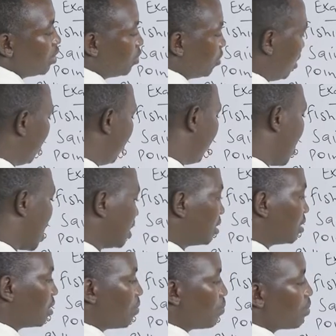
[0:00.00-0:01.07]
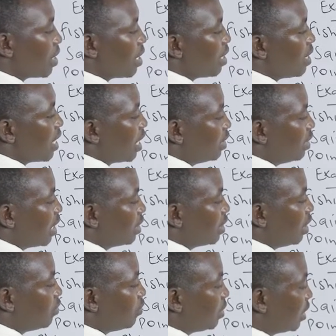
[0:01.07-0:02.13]
to give us the
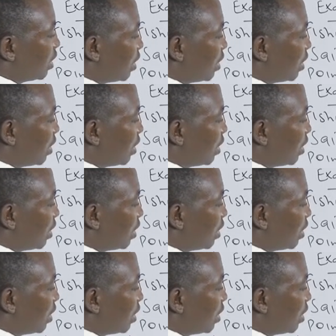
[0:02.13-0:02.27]
adjacent, which